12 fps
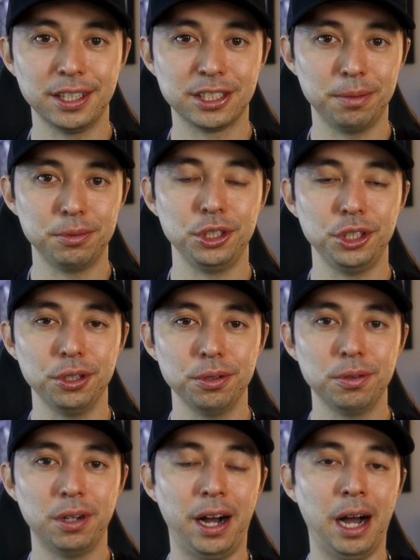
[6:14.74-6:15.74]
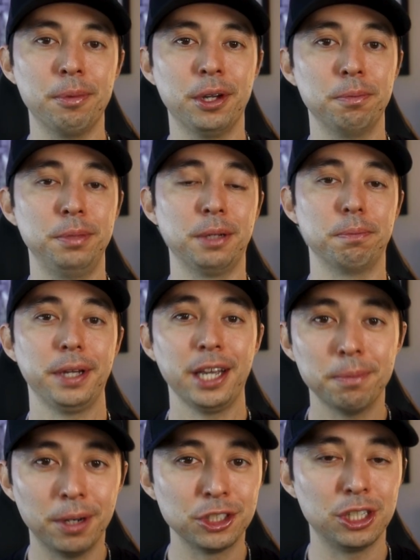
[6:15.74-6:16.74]
it's up to you. I'm not being
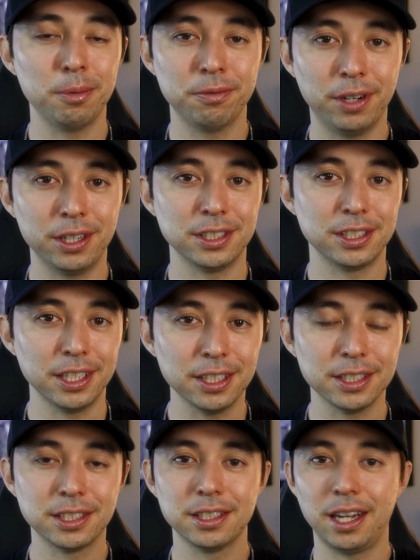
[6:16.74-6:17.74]
paid by Shopify to say this.